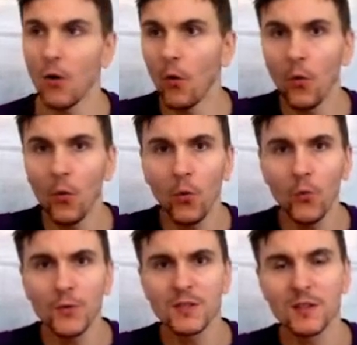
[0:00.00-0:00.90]

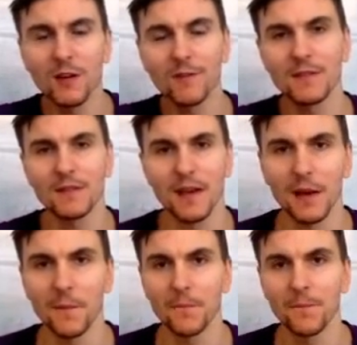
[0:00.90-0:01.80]
All the stuff is
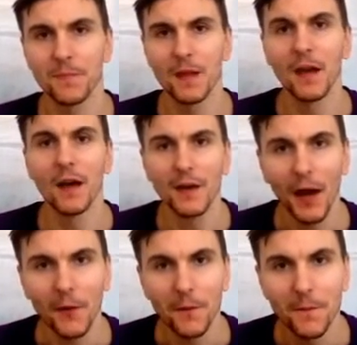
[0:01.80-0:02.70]
there.
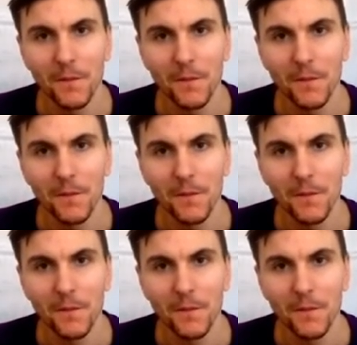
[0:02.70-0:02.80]
Now,